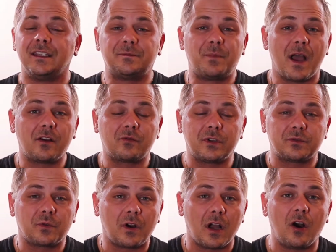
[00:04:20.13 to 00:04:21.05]
These
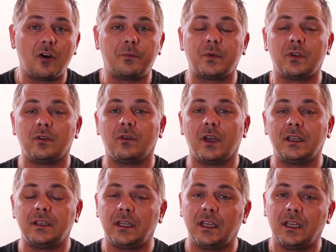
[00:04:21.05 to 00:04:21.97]
boundaries will help you,
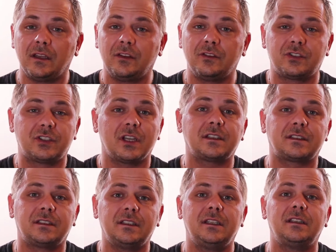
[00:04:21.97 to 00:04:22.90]
and you
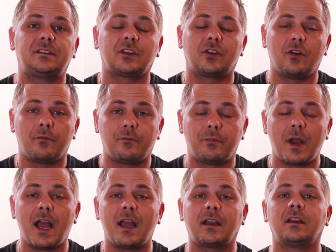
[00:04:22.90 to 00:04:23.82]
just need to go
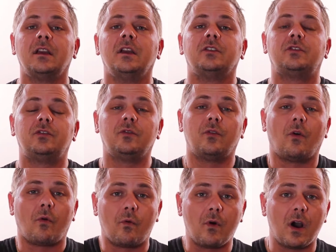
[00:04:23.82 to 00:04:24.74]
back to
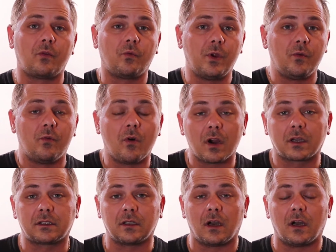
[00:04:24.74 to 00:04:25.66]
what we worked